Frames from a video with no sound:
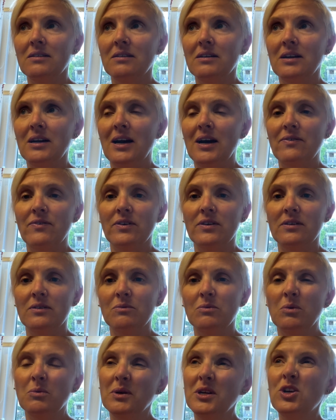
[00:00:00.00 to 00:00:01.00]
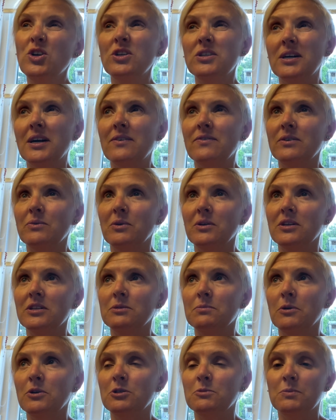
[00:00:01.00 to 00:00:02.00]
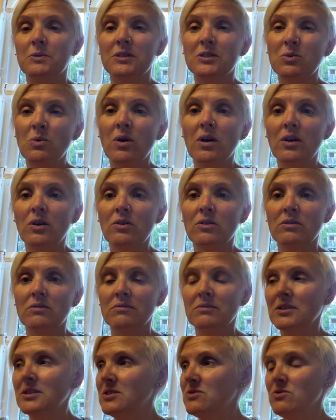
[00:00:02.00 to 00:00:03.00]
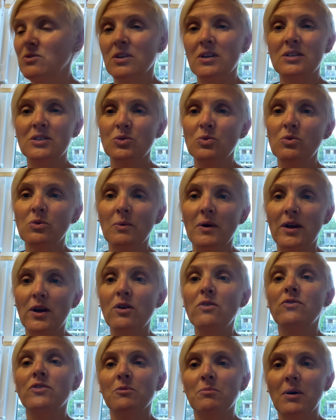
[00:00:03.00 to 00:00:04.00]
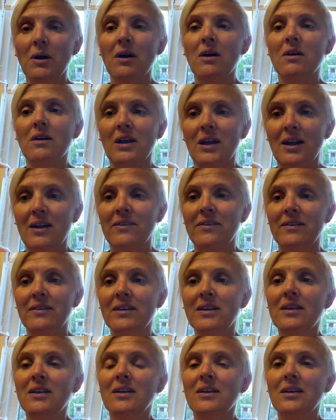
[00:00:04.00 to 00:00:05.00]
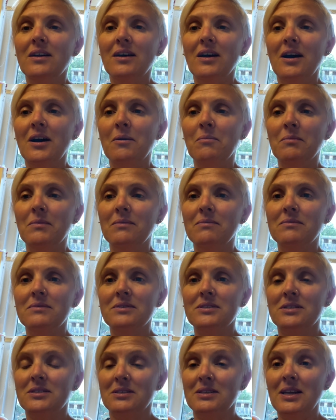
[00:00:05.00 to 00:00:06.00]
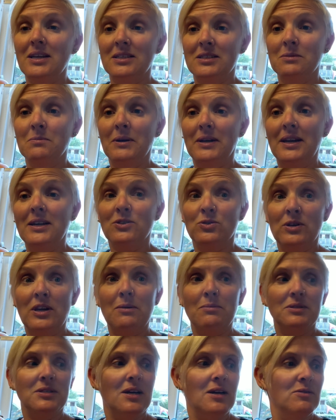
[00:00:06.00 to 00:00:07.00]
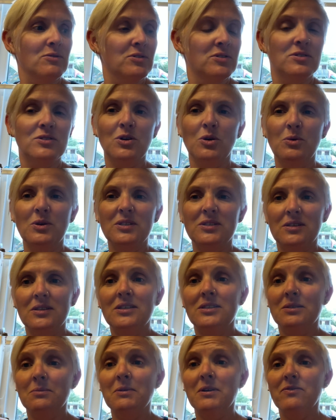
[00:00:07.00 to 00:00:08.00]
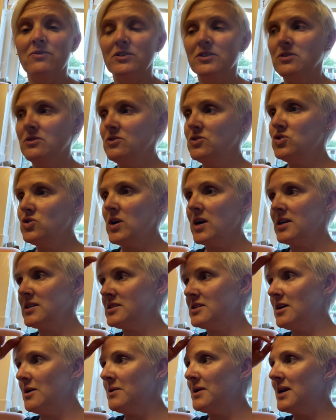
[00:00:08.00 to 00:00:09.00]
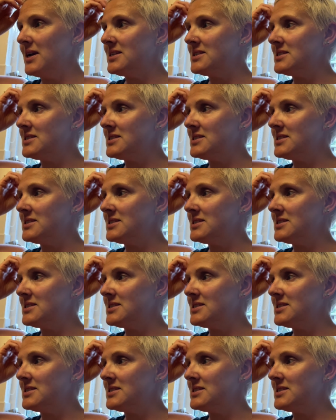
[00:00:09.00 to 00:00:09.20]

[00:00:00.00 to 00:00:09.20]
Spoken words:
have it. Well, we could have it one, I suppose, but it's quite long. It's all the way over the park, and it's next to my next door neighbor's house, so it's a bit of a trek to go and get